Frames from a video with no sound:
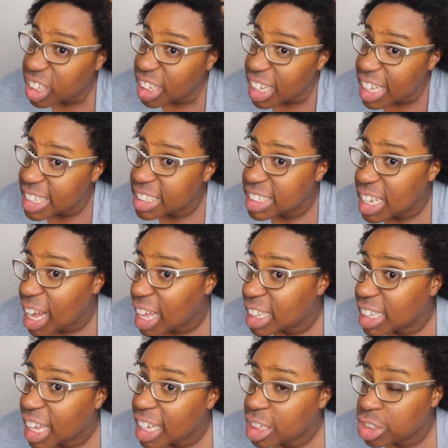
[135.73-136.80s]
It's
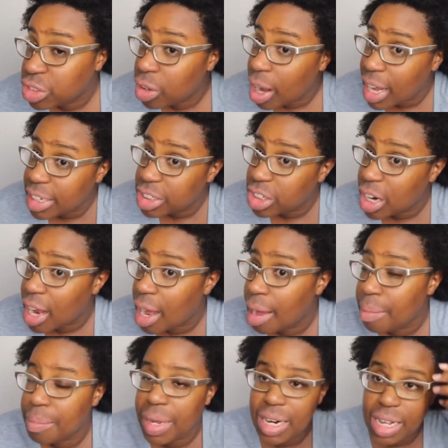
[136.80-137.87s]
not like
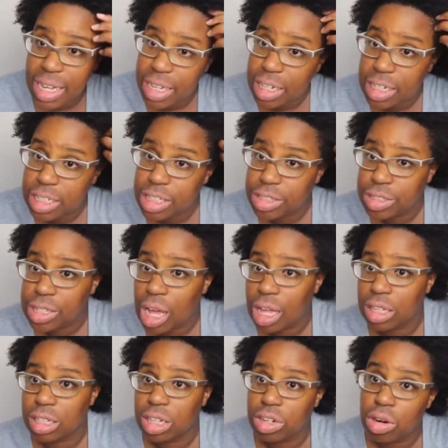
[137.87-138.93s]
dry, but it could use a
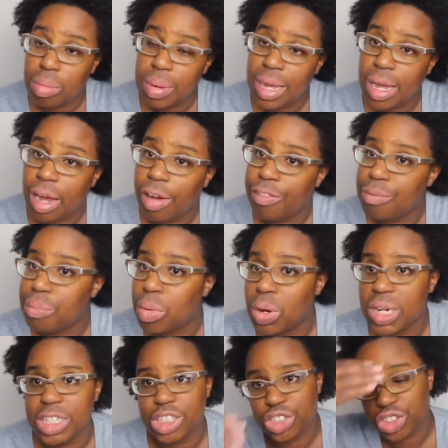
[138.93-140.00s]
little bit of
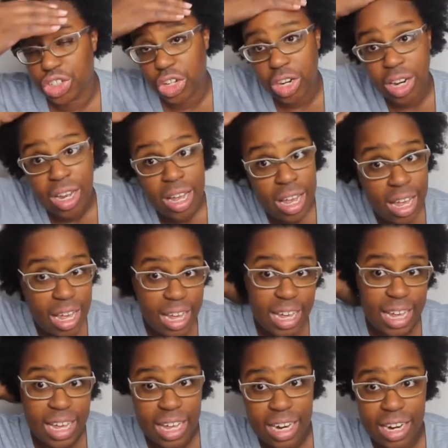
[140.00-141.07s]
moisture
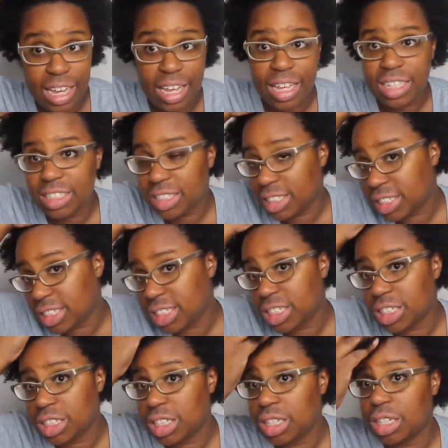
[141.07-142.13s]
in it.
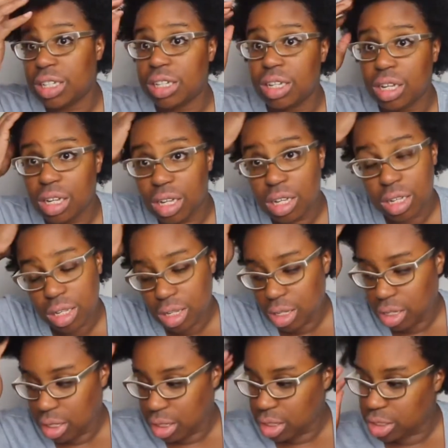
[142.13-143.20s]

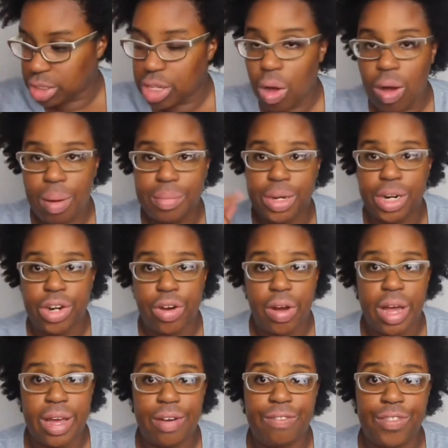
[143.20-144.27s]
So I'm gonna go
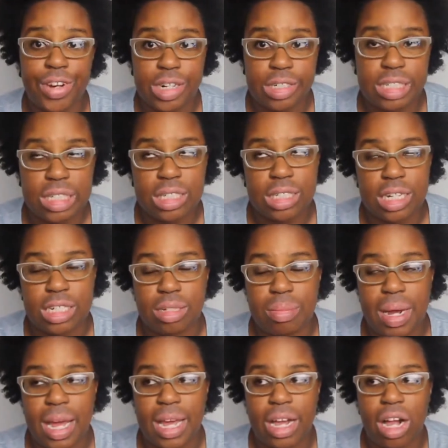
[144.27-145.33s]
ahead and first section
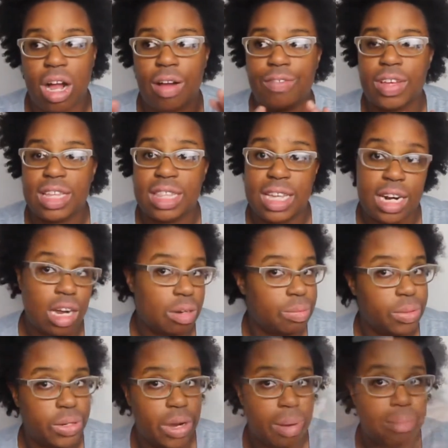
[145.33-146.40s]
my hair off and then I
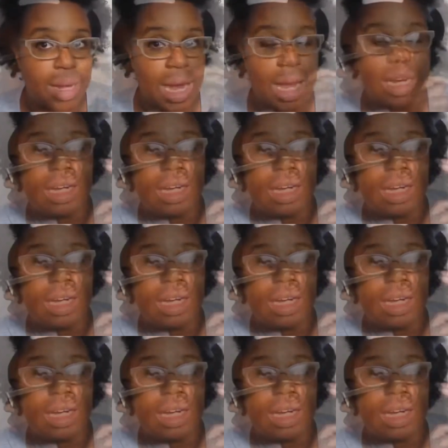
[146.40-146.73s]
will come back.